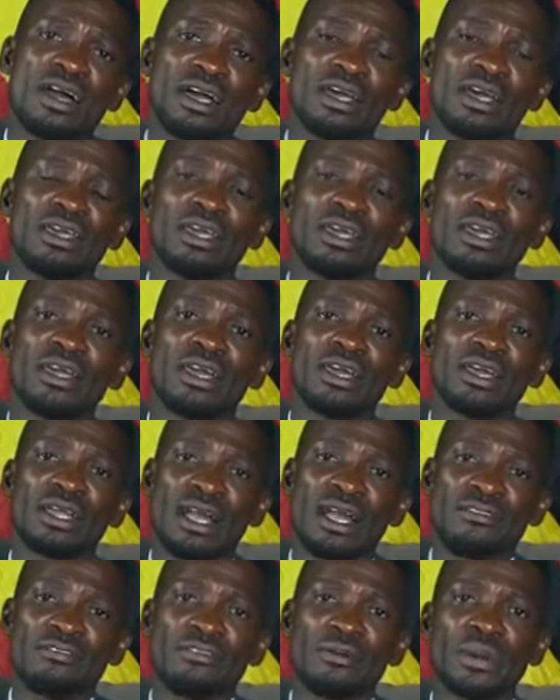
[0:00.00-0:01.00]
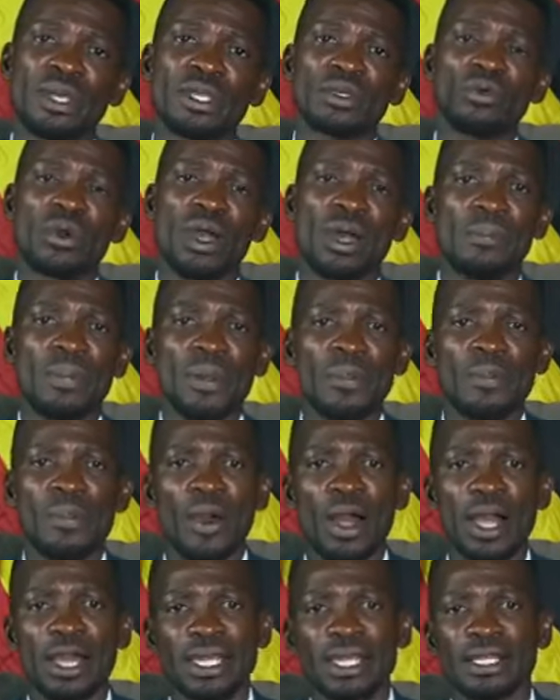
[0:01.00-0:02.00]
a government where
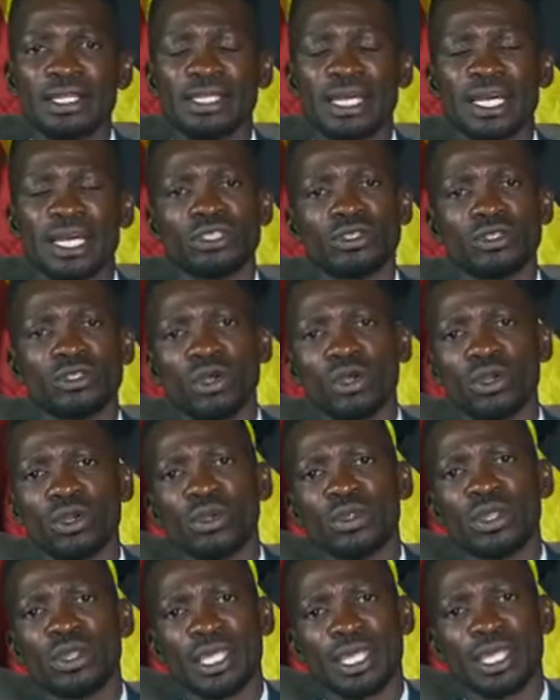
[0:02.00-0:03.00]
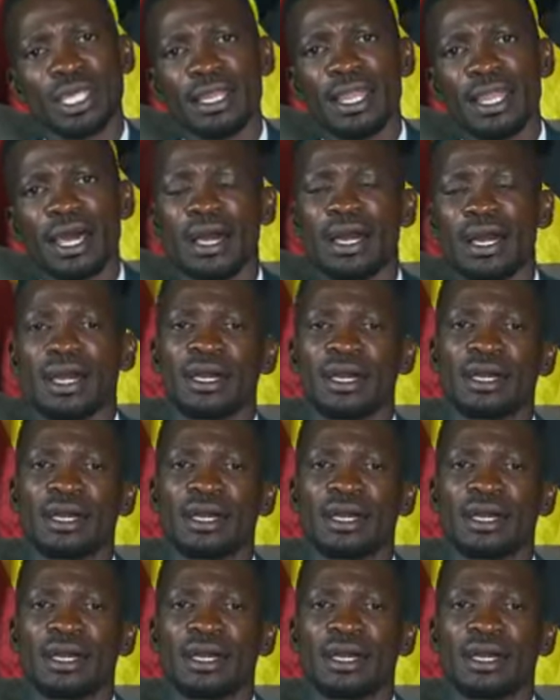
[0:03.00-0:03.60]
people are killed and you don't know the killer.